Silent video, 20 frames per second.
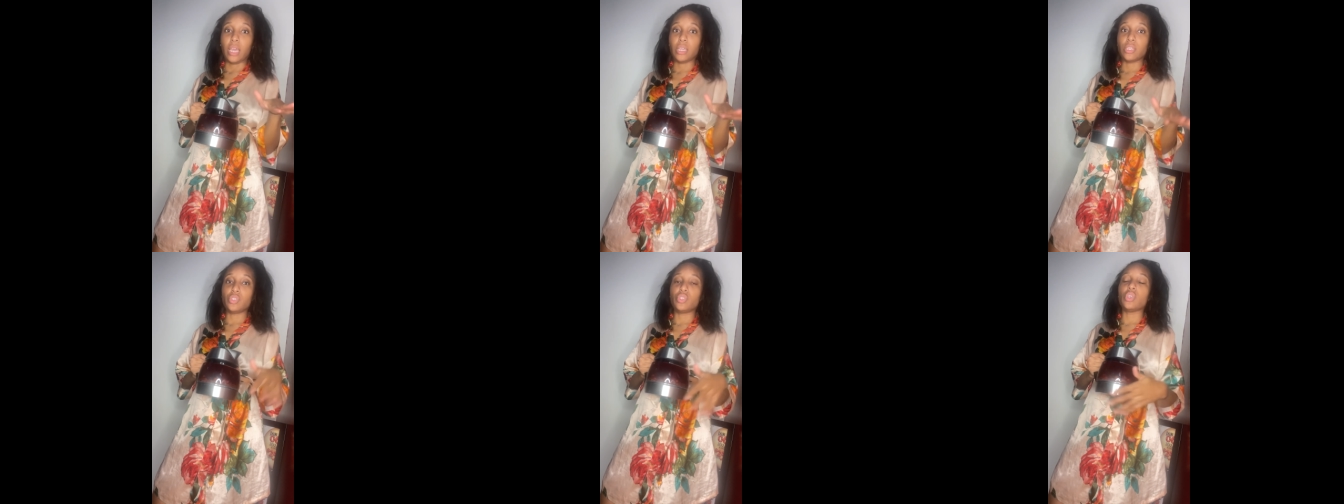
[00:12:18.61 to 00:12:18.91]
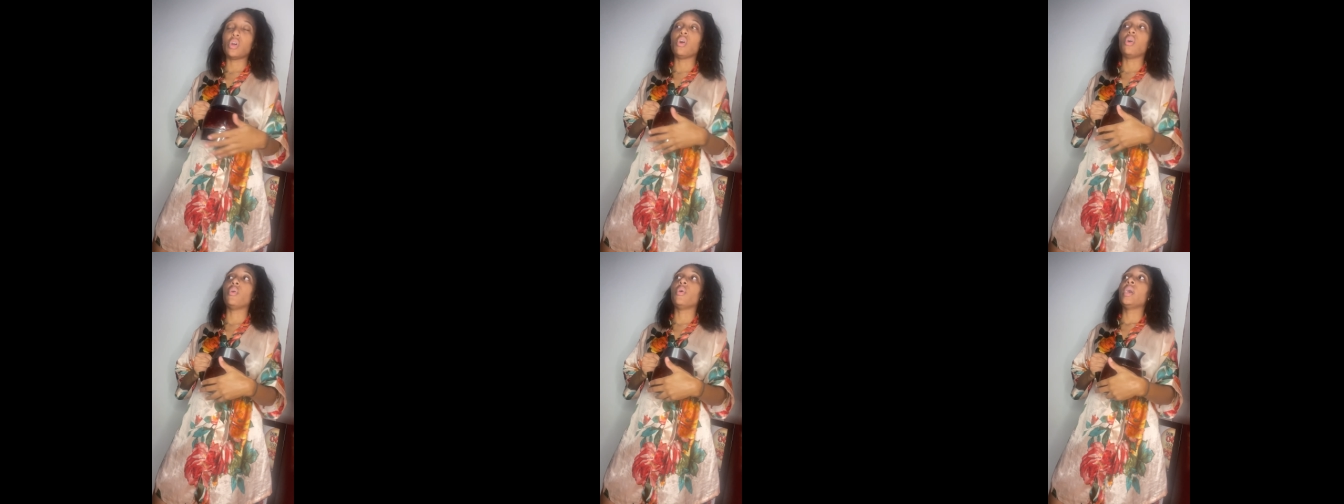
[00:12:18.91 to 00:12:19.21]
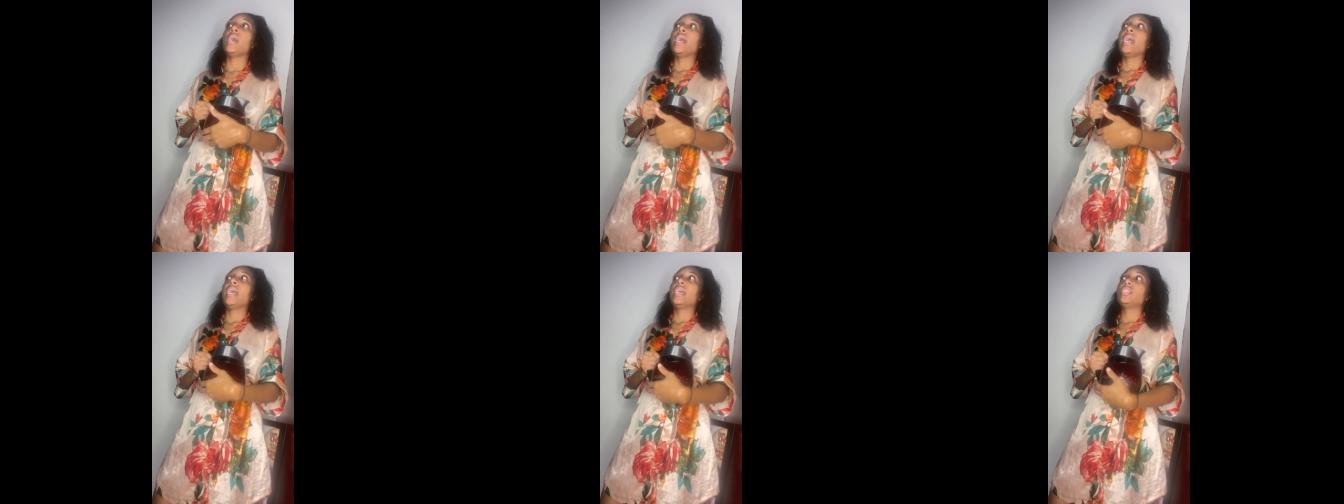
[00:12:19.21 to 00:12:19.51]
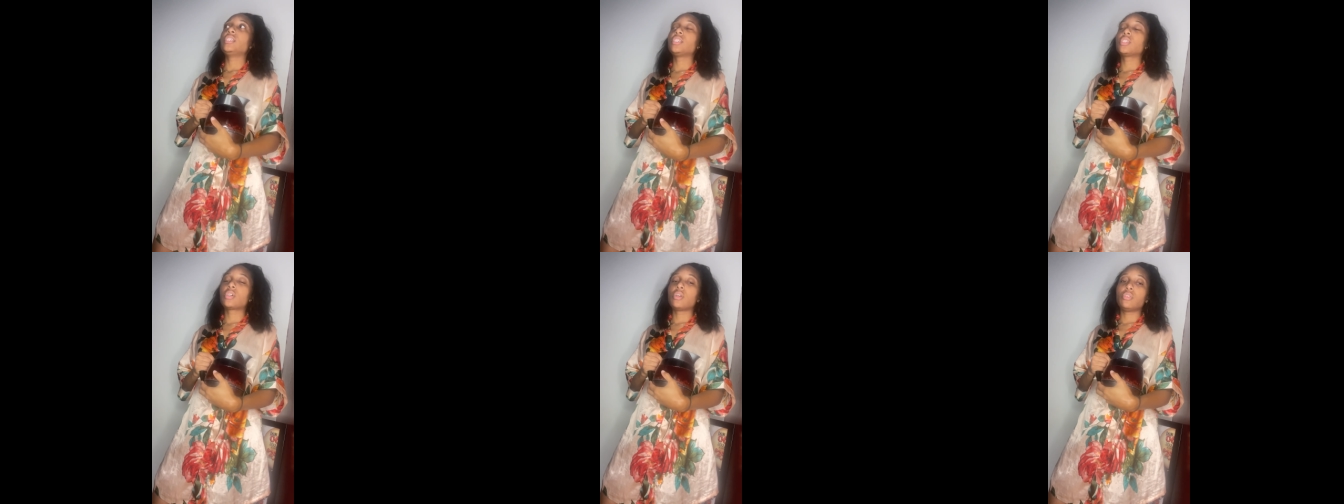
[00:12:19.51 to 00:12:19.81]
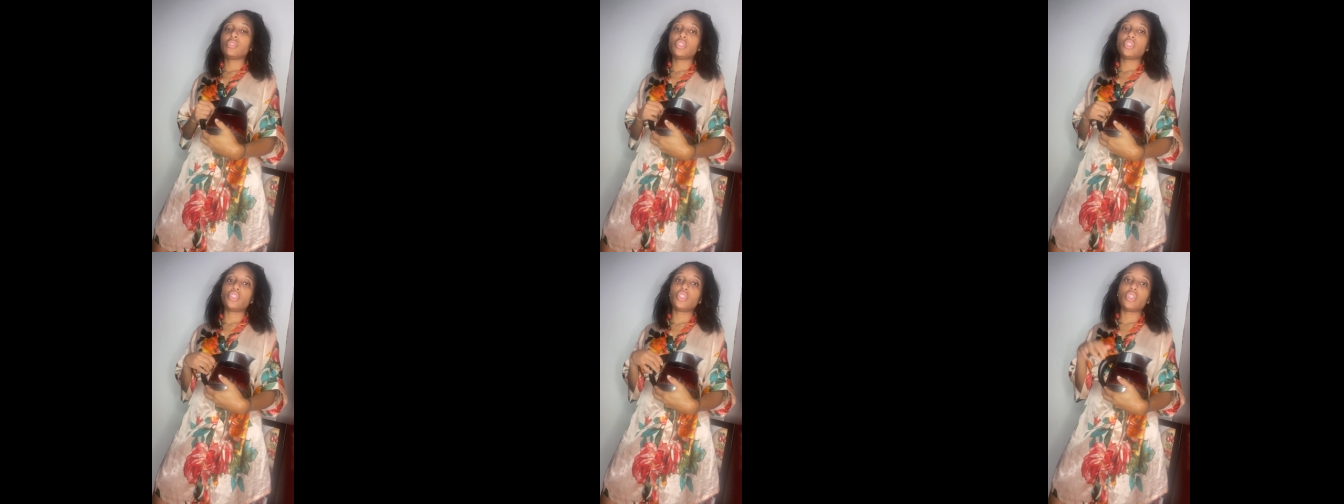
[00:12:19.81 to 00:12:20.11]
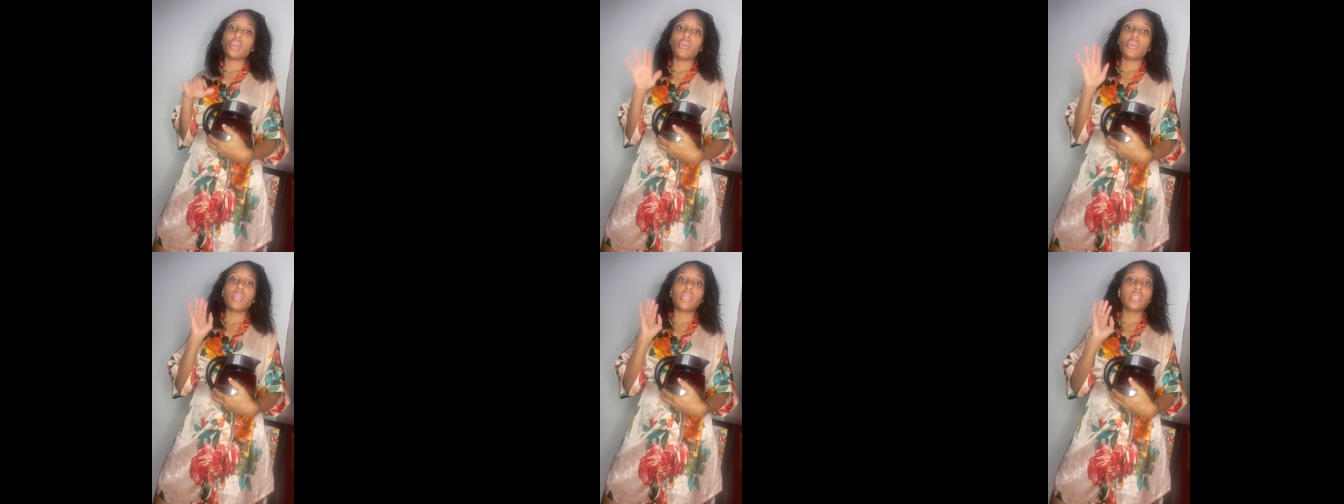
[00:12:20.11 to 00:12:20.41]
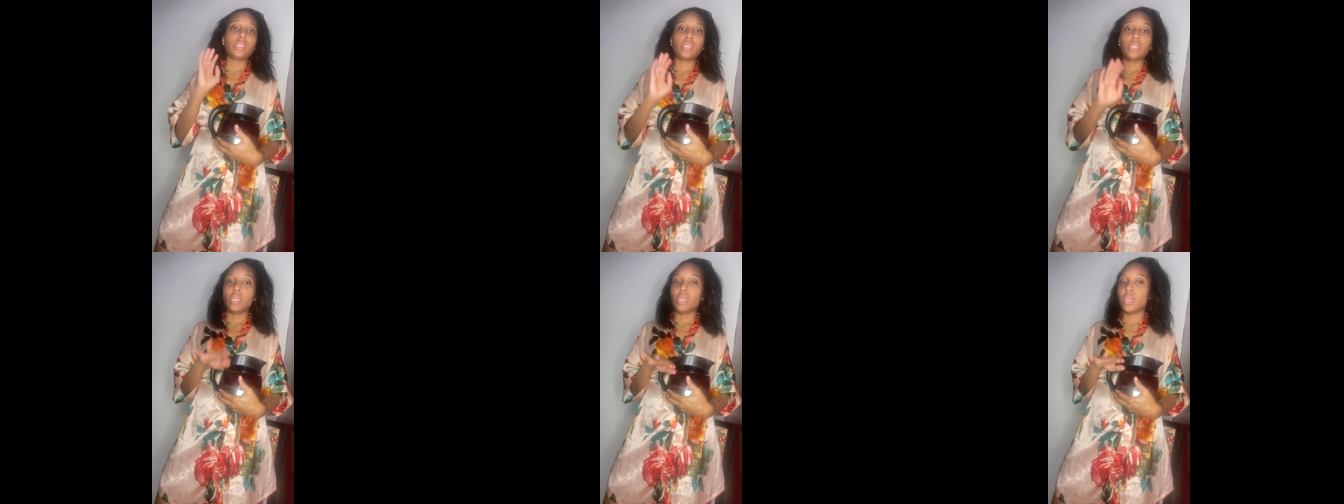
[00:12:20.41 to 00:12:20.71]
So it just goes to show your
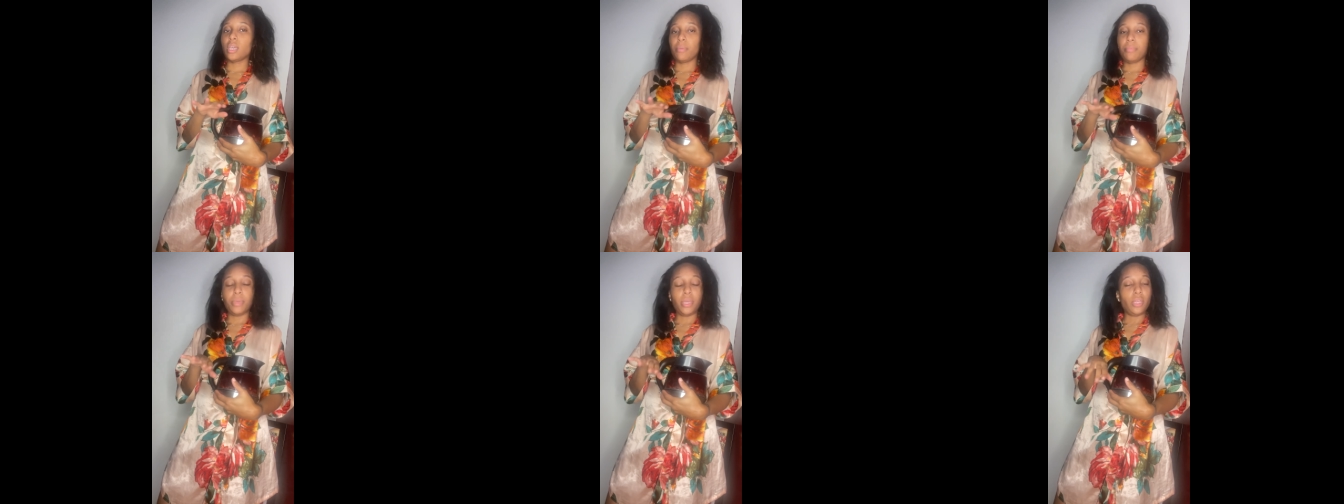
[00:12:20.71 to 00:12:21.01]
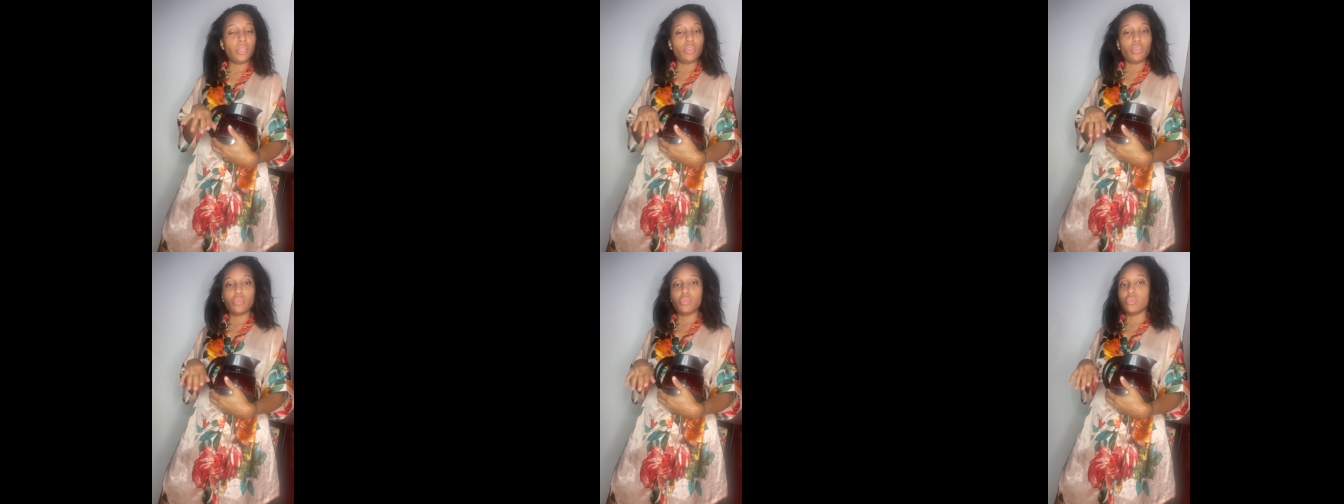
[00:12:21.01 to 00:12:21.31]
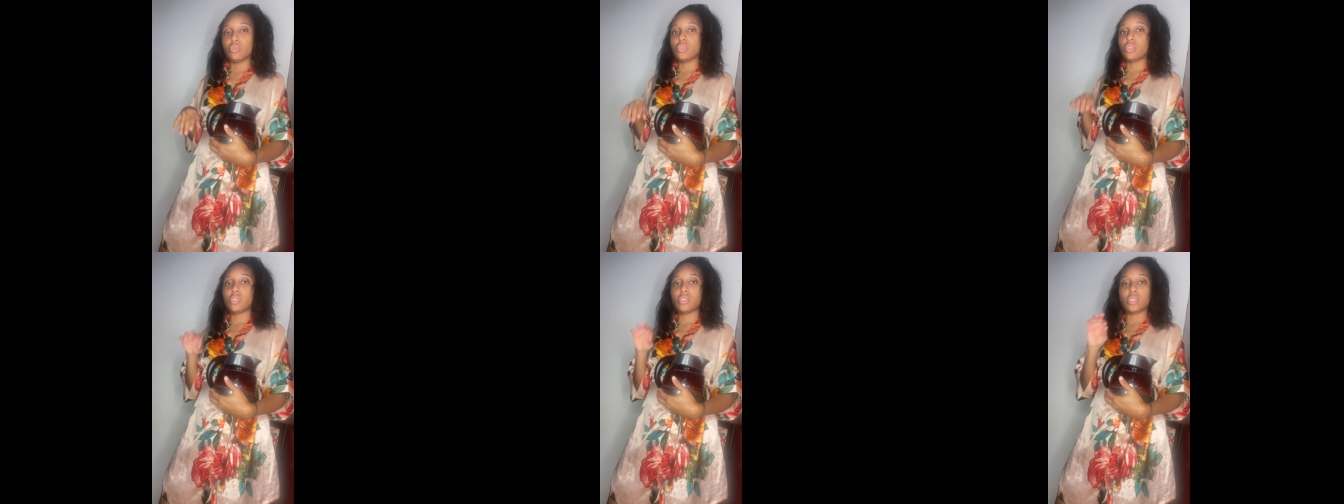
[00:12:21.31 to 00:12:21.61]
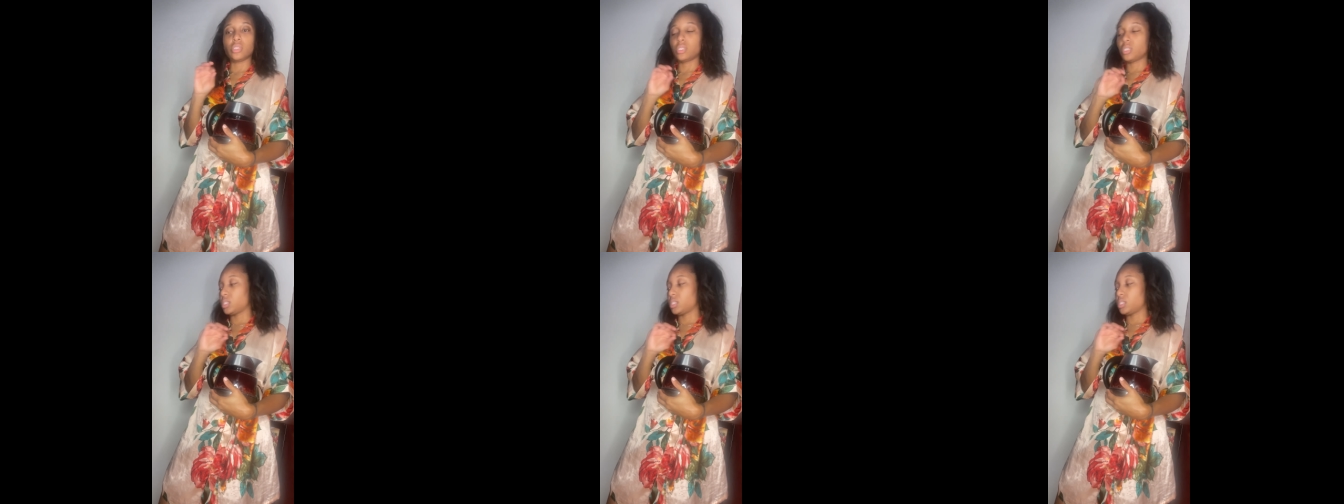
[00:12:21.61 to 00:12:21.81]
tea can be used just